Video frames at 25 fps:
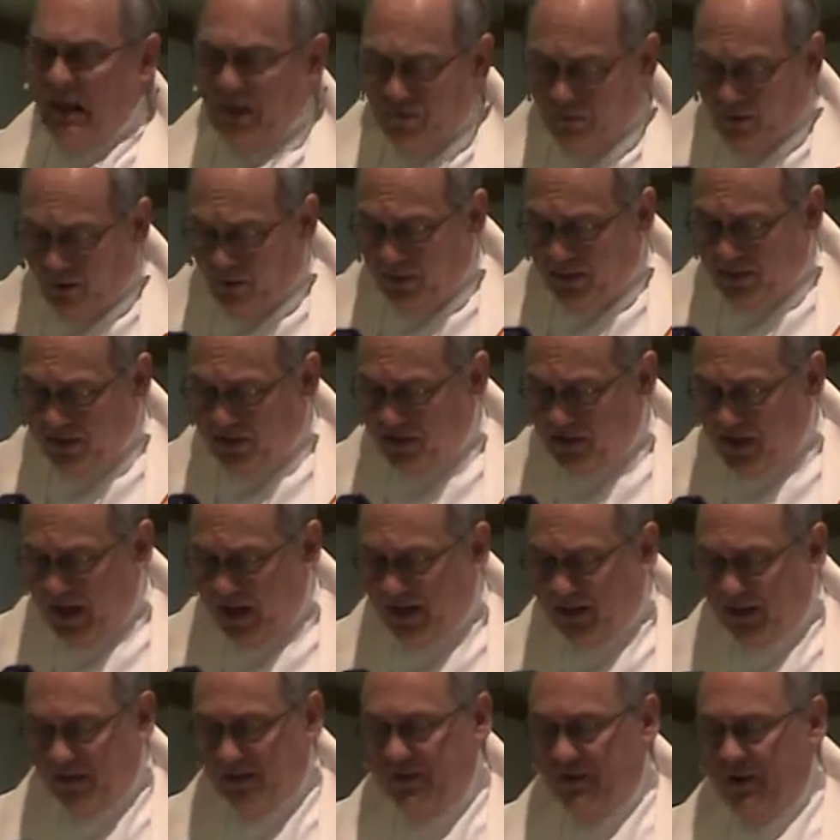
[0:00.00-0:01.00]
Notice,
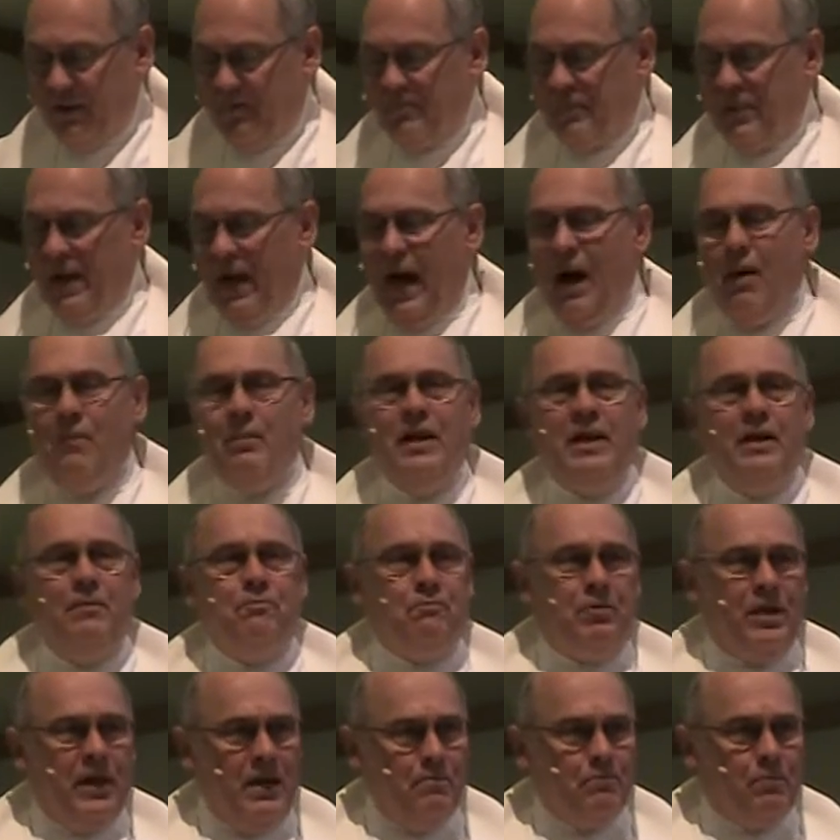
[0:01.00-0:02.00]
second, how many
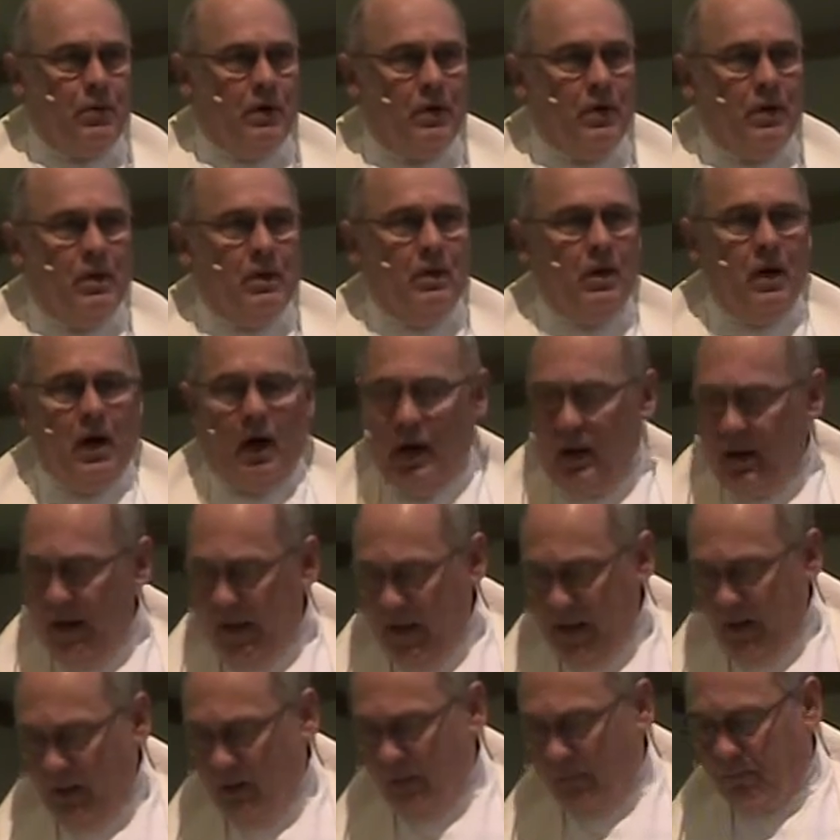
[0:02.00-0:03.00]
people are
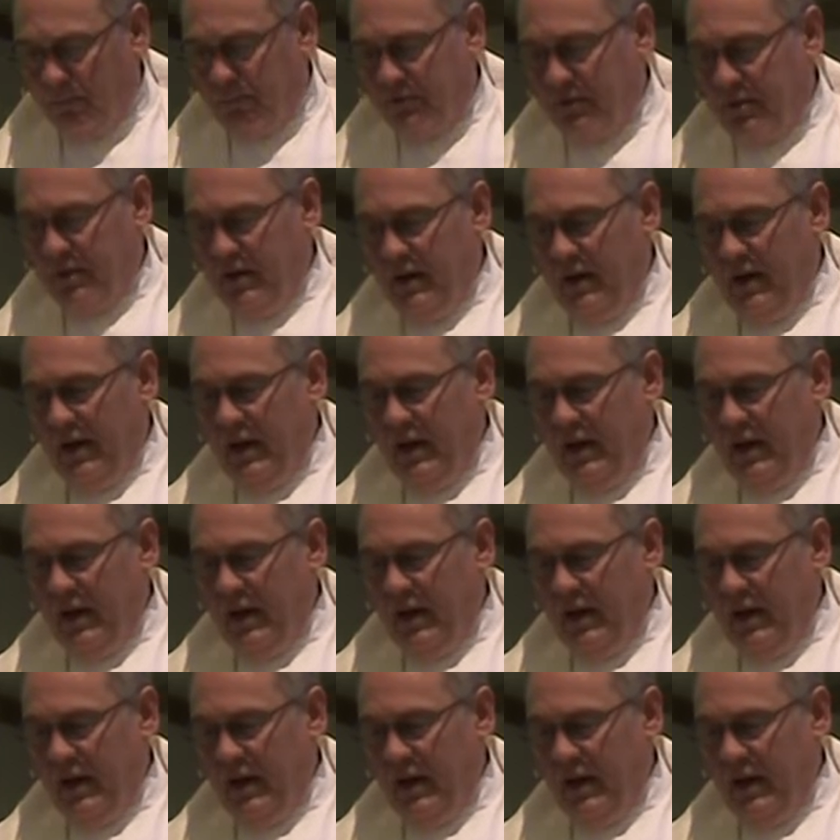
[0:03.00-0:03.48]
helped